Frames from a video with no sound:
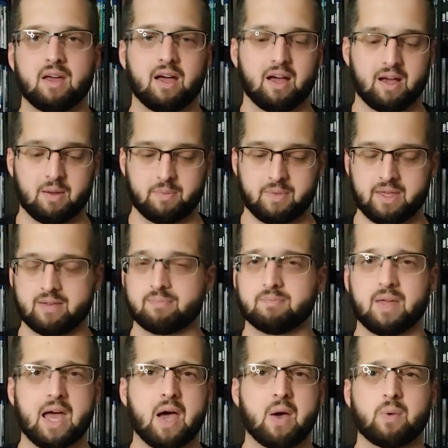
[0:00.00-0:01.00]

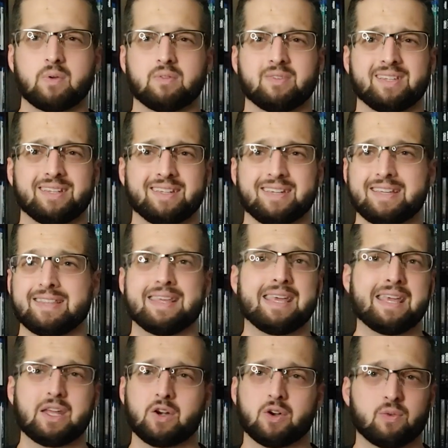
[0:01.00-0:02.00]

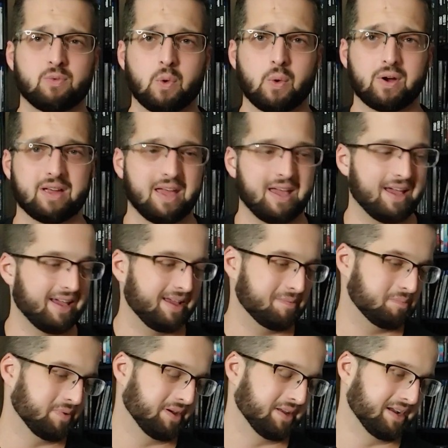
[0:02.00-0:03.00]
inner
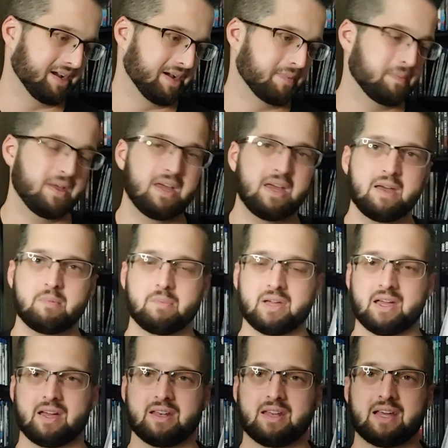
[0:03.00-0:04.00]
4K, but
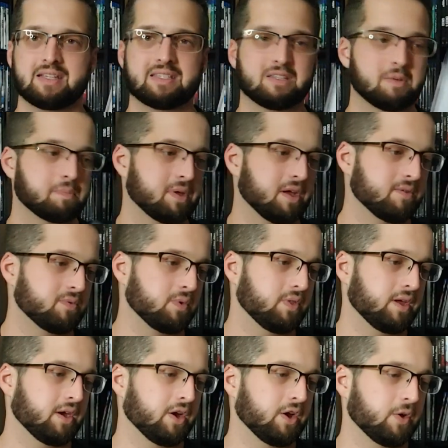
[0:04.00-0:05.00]
yeah, nice slip cover
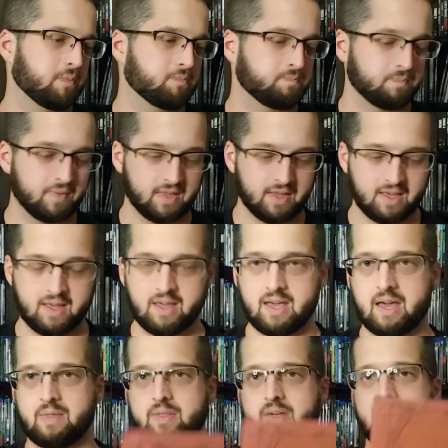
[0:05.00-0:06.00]
there.
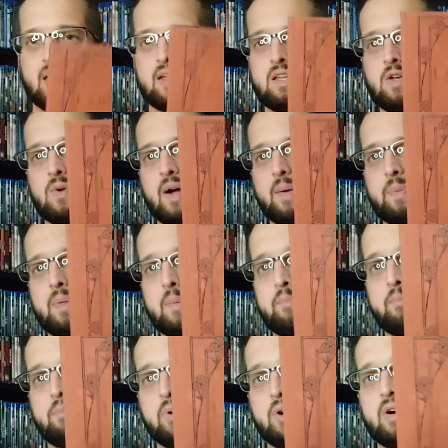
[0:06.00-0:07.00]
And then you got the
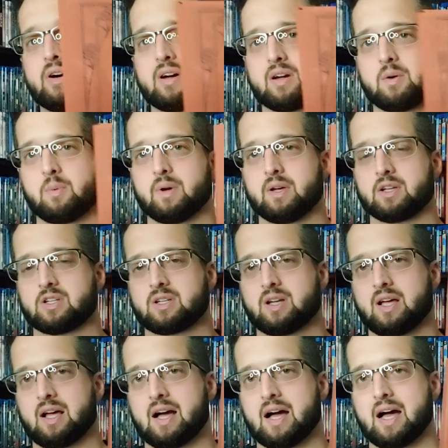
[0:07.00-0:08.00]
book, which
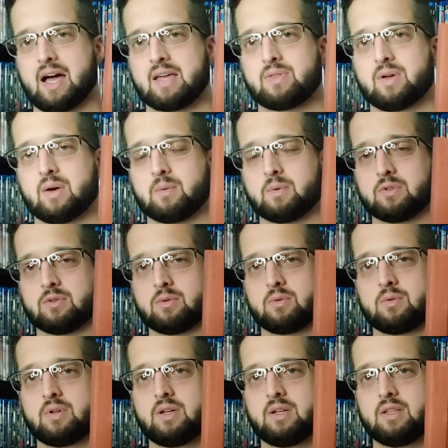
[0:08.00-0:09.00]
I thought was
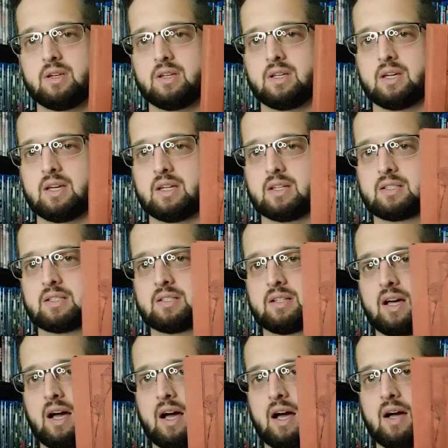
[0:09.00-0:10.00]
really neat,
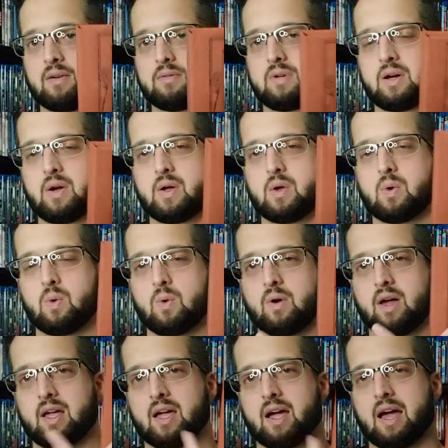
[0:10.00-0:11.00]
very cool.
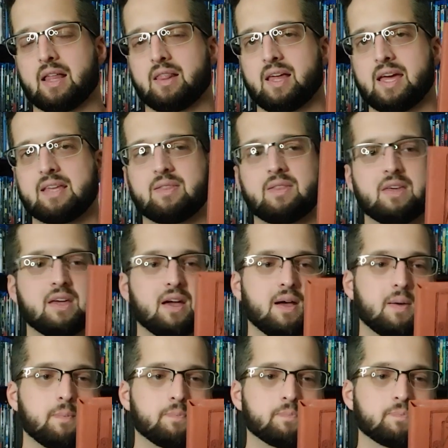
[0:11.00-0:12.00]
I like
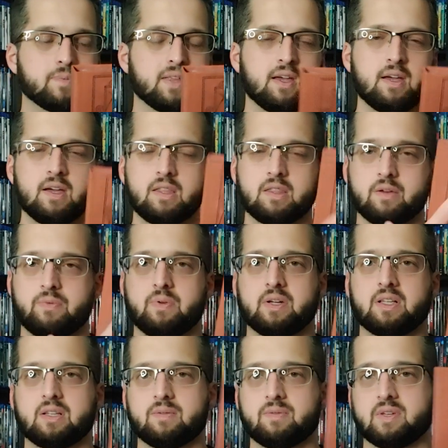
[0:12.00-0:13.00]
the
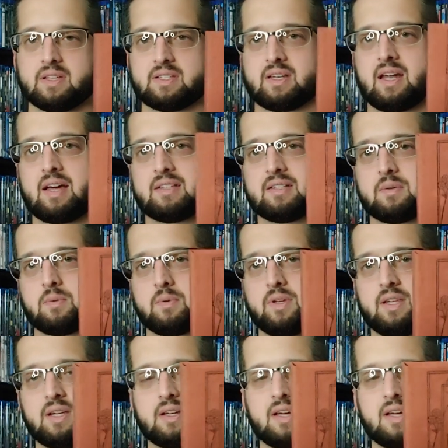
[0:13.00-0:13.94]
feel of this. It has a really